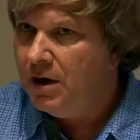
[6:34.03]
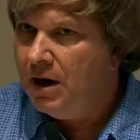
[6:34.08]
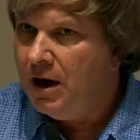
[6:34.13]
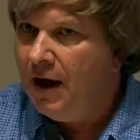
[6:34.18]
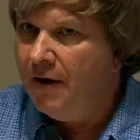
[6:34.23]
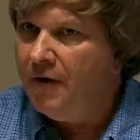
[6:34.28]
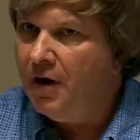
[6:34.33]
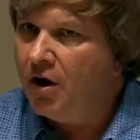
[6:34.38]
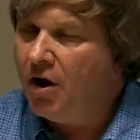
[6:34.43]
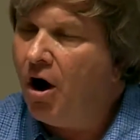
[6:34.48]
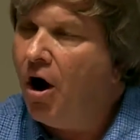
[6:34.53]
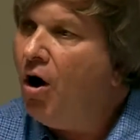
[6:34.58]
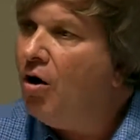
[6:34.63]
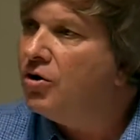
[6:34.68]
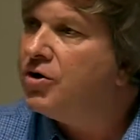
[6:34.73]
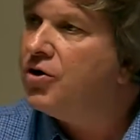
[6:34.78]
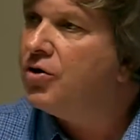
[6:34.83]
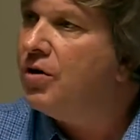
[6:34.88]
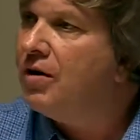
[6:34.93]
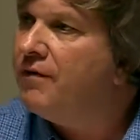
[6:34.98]
And the
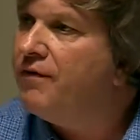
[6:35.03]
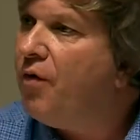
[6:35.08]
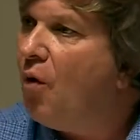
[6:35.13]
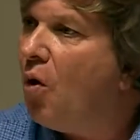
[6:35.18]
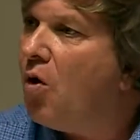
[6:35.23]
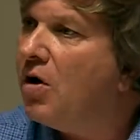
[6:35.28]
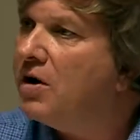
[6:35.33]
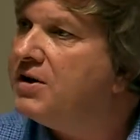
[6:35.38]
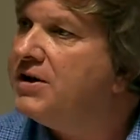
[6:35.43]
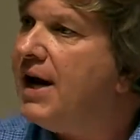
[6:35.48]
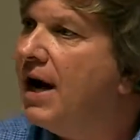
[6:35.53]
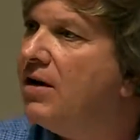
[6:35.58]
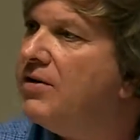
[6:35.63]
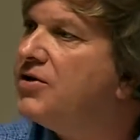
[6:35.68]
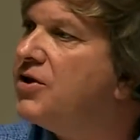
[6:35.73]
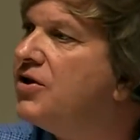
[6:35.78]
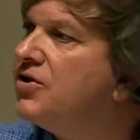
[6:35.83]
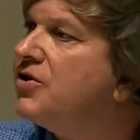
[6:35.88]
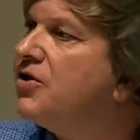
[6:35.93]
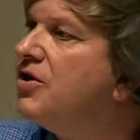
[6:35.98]
culture of war
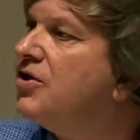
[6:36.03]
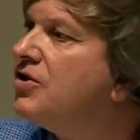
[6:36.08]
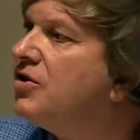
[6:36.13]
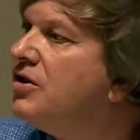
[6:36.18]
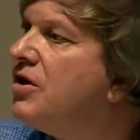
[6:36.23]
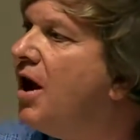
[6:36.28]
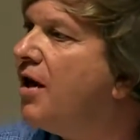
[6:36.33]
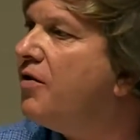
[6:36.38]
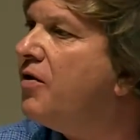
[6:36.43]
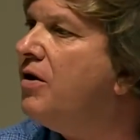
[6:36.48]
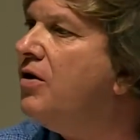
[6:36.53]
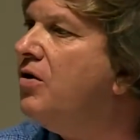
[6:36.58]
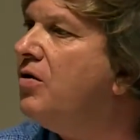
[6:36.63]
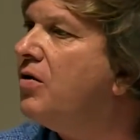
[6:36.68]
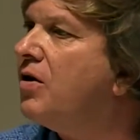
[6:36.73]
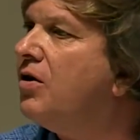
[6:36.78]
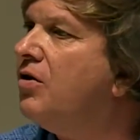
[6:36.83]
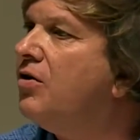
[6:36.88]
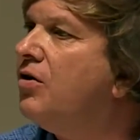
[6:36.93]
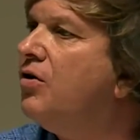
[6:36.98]
tells us there's nothing you
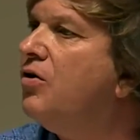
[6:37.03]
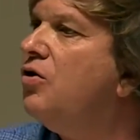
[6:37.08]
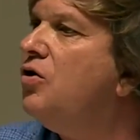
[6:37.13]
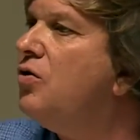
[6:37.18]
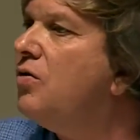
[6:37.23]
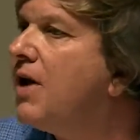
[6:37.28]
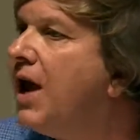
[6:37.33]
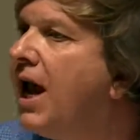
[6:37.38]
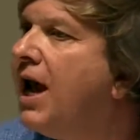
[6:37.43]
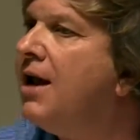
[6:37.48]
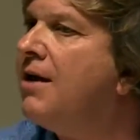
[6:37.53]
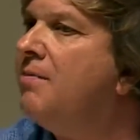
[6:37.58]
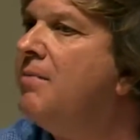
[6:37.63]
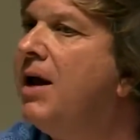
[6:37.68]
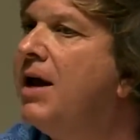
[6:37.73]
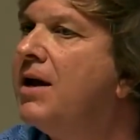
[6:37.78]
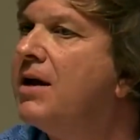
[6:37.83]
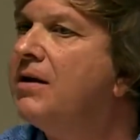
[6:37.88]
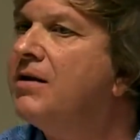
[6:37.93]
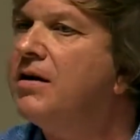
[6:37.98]
can do. You can't
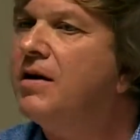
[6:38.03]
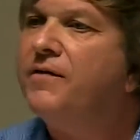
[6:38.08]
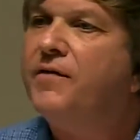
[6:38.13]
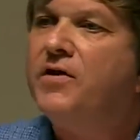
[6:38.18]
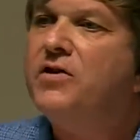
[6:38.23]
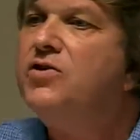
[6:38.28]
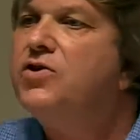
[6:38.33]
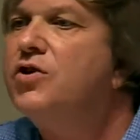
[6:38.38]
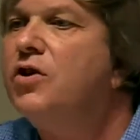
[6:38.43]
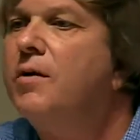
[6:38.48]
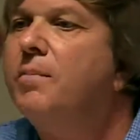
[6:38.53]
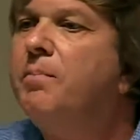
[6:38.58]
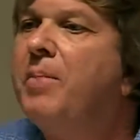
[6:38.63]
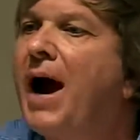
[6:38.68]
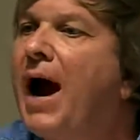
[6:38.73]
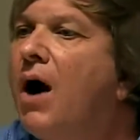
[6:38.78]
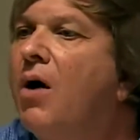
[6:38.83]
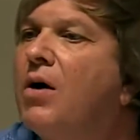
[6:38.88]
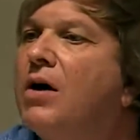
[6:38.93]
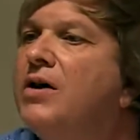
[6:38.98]
make a difference. You're
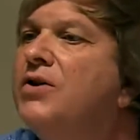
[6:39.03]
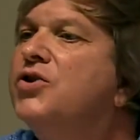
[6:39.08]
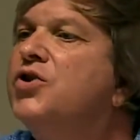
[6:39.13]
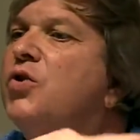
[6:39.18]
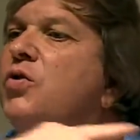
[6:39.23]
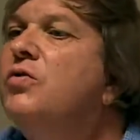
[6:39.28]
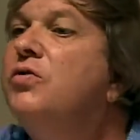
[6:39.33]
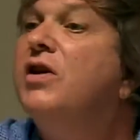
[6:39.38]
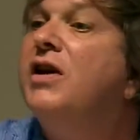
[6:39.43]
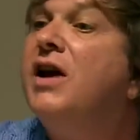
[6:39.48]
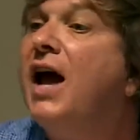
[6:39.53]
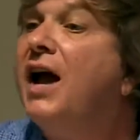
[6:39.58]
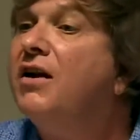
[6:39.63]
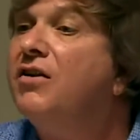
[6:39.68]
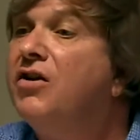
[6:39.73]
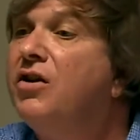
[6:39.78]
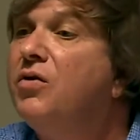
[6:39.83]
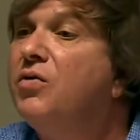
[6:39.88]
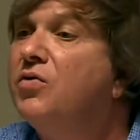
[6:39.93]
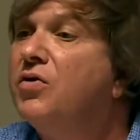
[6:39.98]
powerless. Who the heck
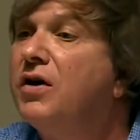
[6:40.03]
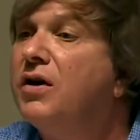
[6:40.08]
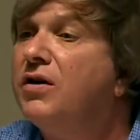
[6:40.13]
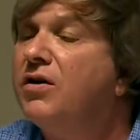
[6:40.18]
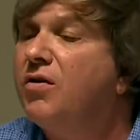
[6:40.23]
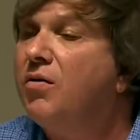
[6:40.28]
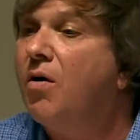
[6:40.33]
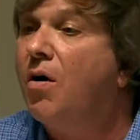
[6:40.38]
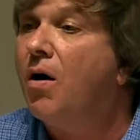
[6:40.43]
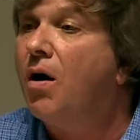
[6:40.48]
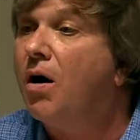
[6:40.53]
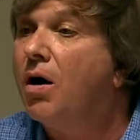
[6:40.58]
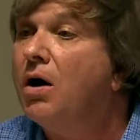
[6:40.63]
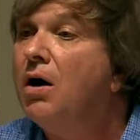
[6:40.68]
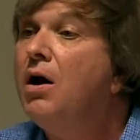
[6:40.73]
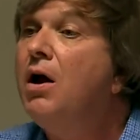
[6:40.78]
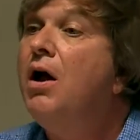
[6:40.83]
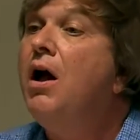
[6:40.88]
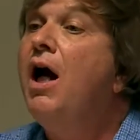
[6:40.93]
do you think you are?